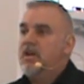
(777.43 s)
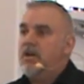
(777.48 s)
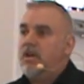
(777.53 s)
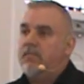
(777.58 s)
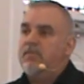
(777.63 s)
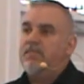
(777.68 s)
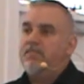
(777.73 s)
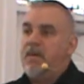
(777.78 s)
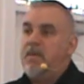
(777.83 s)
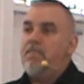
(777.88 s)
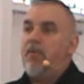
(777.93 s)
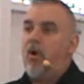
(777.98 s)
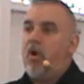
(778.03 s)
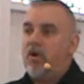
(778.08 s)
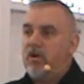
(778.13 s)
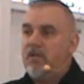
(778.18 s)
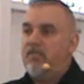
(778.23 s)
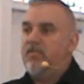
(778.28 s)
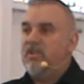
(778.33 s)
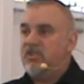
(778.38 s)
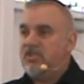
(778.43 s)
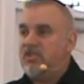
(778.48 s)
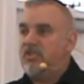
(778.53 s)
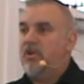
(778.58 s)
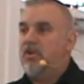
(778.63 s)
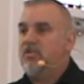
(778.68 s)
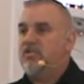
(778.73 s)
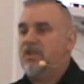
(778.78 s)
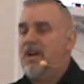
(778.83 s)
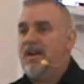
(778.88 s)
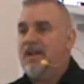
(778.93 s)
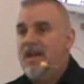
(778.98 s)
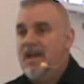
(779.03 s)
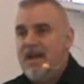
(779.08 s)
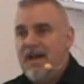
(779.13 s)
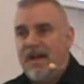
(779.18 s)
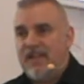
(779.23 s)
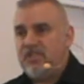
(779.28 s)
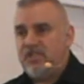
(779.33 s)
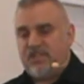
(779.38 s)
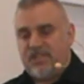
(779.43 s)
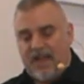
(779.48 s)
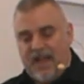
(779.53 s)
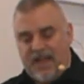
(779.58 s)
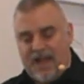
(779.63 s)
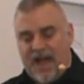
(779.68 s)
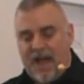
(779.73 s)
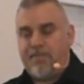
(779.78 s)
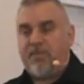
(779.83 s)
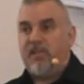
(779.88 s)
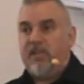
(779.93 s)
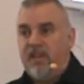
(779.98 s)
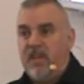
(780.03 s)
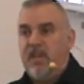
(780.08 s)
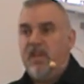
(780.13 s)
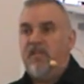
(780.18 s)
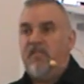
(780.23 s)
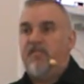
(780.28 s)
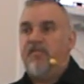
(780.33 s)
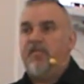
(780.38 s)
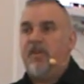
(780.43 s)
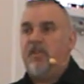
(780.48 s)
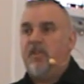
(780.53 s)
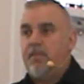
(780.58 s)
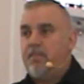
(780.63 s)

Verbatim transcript: Come and be part of this church. I, I just, I, I believe in